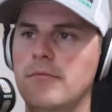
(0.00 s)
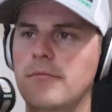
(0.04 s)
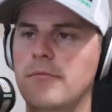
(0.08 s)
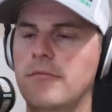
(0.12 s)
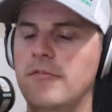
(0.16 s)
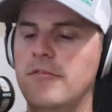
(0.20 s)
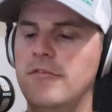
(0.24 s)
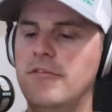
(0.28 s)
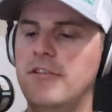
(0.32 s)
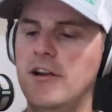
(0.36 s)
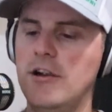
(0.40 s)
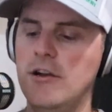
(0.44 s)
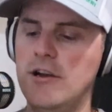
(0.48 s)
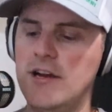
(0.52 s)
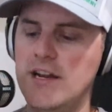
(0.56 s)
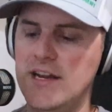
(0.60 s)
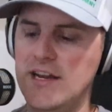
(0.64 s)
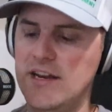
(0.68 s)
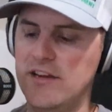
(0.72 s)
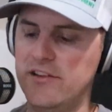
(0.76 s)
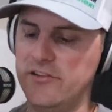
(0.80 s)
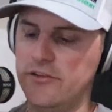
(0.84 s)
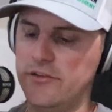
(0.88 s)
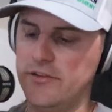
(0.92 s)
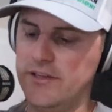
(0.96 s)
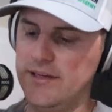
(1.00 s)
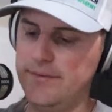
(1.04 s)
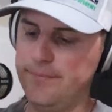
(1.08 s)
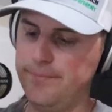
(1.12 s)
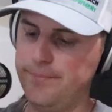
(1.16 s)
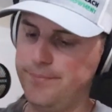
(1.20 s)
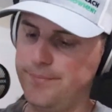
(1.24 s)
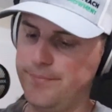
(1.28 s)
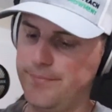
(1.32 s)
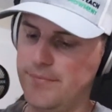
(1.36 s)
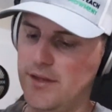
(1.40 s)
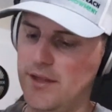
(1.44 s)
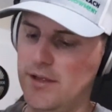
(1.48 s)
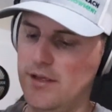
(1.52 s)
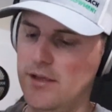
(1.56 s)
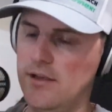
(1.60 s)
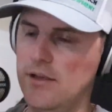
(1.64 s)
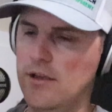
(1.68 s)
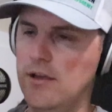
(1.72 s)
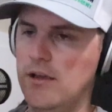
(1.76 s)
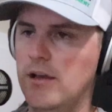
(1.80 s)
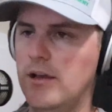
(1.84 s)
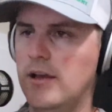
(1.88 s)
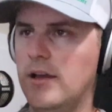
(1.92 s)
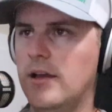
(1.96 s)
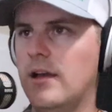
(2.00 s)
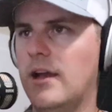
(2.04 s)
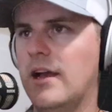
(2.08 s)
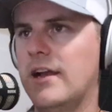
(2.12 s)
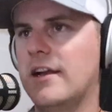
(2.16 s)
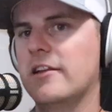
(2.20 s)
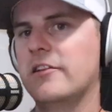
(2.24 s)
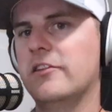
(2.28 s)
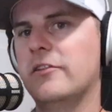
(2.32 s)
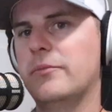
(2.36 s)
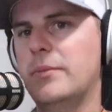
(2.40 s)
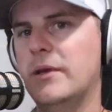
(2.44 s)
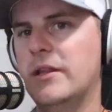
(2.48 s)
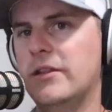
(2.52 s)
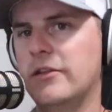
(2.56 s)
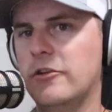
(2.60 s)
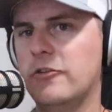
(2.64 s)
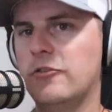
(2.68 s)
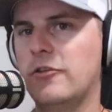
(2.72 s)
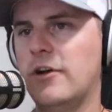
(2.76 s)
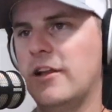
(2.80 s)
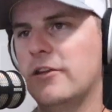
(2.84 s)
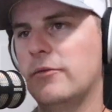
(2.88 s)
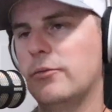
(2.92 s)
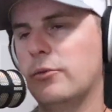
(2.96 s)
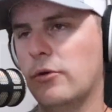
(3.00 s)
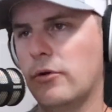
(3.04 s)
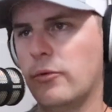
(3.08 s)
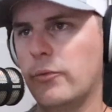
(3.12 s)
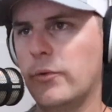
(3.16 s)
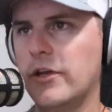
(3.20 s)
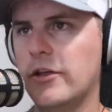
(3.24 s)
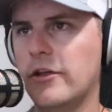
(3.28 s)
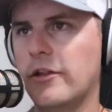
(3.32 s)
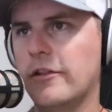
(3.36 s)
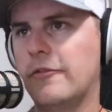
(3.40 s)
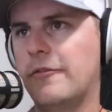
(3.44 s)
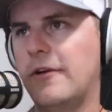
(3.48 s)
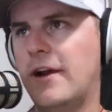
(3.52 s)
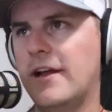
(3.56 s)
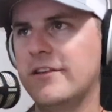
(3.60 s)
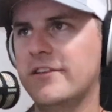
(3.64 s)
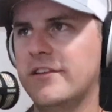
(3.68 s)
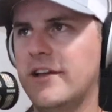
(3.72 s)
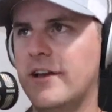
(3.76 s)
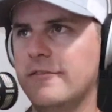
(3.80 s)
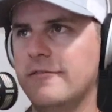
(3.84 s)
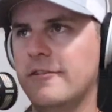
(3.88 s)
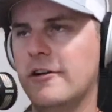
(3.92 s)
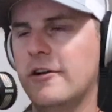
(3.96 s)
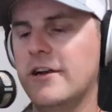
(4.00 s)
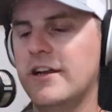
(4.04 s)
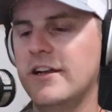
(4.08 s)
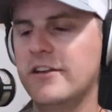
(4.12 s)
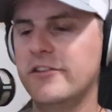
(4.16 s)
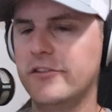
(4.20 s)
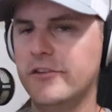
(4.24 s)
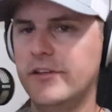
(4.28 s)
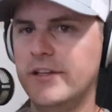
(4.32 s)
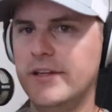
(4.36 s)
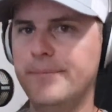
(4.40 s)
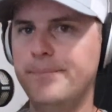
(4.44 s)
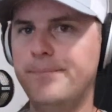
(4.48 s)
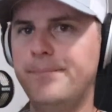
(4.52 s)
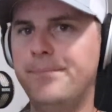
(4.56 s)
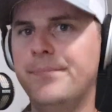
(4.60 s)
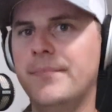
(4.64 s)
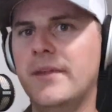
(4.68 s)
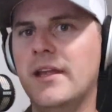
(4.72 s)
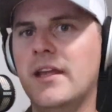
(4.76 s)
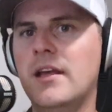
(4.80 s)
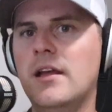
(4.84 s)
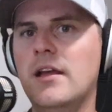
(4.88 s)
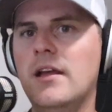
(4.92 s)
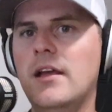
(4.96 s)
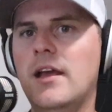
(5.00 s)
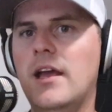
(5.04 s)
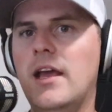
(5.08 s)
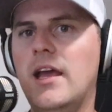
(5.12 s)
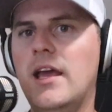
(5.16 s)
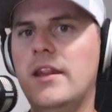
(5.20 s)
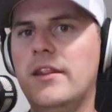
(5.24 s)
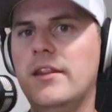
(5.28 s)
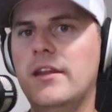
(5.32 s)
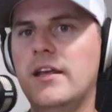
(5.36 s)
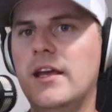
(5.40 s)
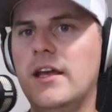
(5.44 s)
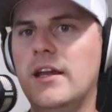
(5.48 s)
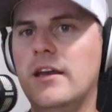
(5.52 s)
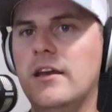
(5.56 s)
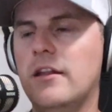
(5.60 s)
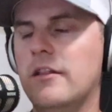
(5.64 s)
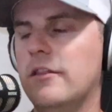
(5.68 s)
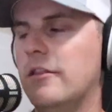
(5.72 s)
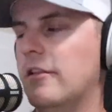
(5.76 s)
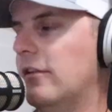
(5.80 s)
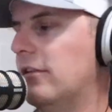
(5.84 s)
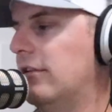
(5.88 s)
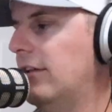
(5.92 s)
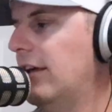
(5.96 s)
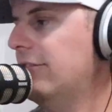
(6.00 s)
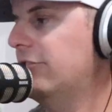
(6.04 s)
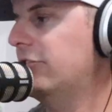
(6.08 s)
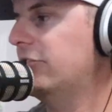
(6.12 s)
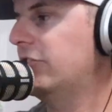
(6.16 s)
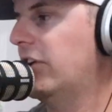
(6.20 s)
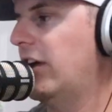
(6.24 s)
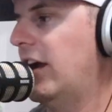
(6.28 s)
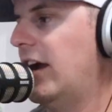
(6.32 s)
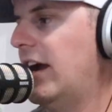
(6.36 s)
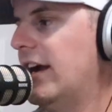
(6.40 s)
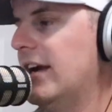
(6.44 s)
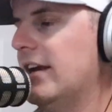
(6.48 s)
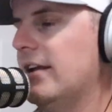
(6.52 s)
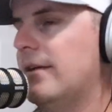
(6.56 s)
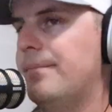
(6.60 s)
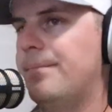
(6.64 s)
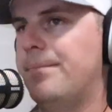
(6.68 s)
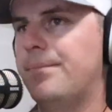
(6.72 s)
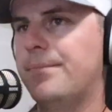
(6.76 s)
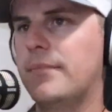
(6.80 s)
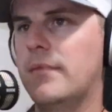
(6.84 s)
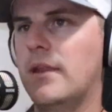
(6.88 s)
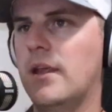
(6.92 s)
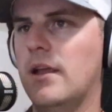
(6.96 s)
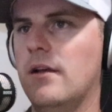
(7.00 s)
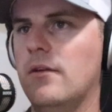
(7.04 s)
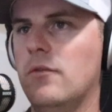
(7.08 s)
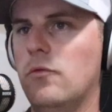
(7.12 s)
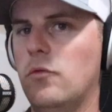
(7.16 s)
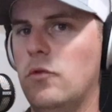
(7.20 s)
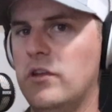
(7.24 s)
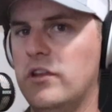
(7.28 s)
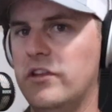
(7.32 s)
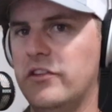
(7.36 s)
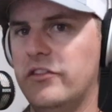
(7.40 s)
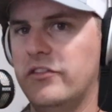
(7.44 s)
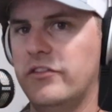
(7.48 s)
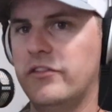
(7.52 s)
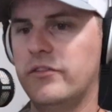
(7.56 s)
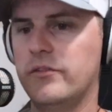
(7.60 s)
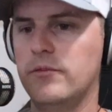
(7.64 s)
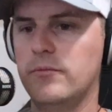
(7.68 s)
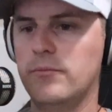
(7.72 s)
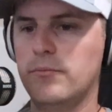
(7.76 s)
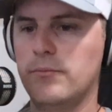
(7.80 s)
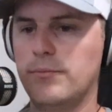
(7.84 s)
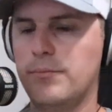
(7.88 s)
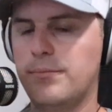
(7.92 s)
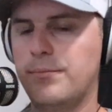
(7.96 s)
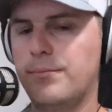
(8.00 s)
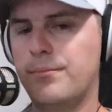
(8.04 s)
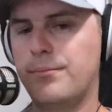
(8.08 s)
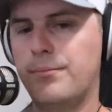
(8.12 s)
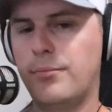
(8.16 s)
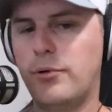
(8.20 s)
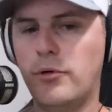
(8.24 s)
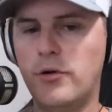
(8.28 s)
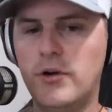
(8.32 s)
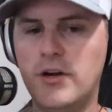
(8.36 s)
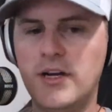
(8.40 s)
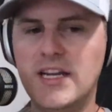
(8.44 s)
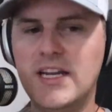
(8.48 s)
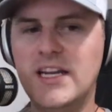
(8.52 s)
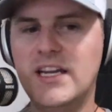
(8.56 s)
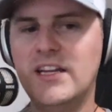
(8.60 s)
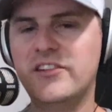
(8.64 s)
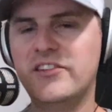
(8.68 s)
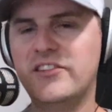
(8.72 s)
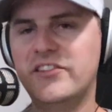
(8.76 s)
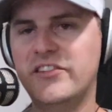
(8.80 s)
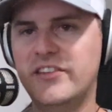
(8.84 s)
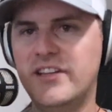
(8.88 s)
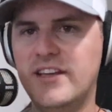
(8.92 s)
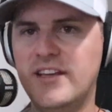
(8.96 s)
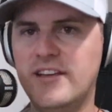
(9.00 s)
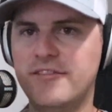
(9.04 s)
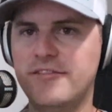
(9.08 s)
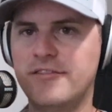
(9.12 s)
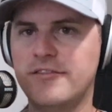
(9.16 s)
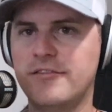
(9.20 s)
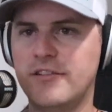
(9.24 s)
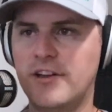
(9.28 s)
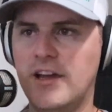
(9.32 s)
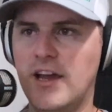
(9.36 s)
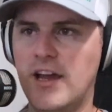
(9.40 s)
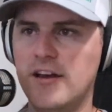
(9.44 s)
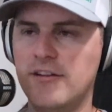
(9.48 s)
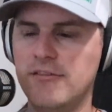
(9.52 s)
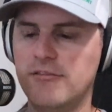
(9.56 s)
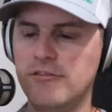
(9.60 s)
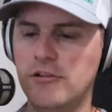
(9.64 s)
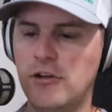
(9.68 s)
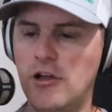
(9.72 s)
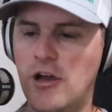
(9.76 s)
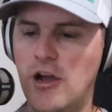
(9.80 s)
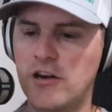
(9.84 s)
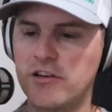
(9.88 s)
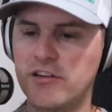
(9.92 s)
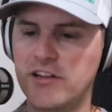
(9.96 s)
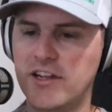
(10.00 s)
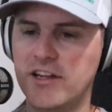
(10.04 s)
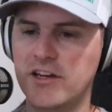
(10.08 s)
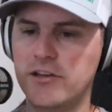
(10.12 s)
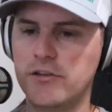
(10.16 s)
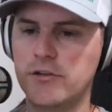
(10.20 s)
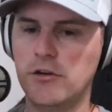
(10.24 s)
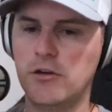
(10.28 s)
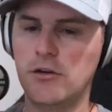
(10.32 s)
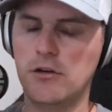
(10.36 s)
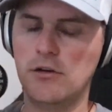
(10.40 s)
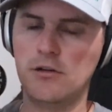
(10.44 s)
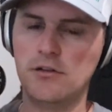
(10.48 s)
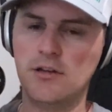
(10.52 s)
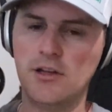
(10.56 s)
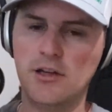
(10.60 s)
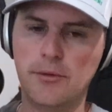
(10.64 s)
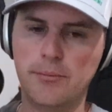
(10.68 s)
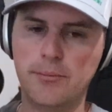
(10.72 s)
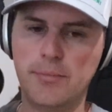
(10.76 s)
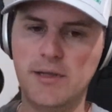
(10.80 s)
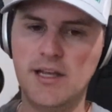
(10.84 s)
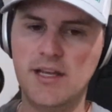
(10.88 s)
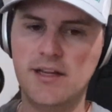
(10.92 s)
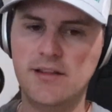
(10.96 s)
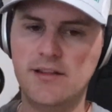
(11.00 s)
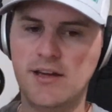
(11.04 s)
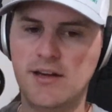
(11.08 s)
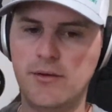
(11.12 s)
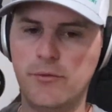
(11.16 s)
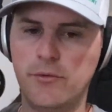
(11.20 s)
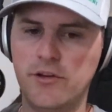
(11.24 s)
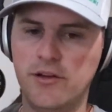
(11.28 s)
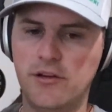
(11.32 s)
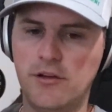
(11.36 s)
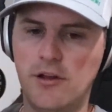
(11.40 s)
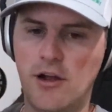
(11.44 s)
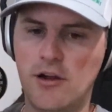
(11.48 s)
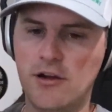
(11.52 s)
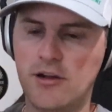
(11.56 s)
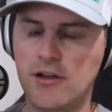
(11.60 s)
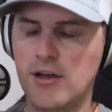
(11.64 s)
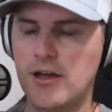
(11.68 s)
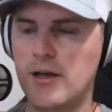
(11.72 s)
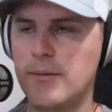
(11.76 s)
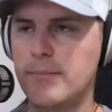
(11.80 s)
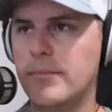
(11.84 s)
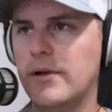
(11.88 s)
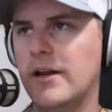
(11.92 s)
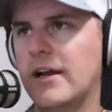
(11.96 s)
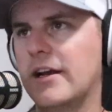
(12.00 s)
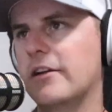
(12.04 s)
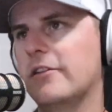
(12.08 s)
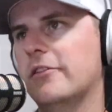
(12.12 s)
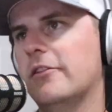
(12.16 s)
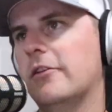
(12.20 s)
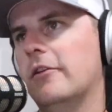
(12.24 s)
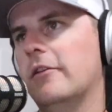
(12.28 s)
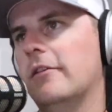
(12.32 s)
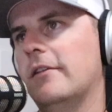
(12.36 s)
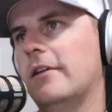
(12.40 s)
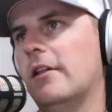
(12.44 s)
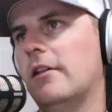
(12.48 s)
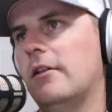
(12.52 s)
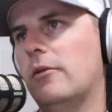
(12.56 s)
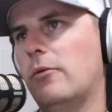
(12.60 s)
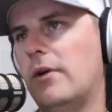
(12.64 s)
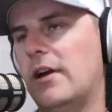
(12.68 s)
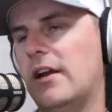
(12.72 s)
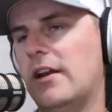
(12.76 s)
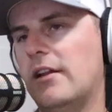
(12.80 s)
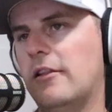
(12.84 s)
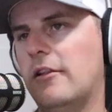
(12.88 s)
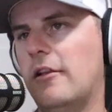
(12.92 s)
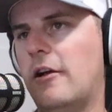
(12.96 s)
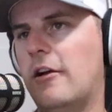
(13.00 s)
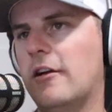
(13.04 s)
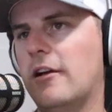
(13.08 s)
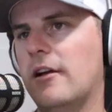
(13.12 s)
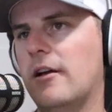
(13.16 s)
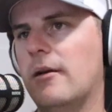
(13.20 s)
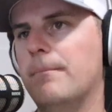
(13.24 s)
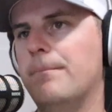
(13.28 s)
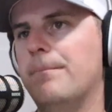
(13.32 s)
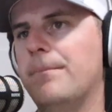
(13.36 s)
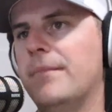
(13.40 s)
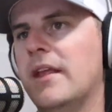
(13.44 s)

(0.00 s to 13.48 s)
very easily. I could spin the transport wheel on the right side very easily. And then the left side was pretty stiff, kind of locked. I could turn it a little bit, and then it would lock up, and I could turn it the other way and it would lock up.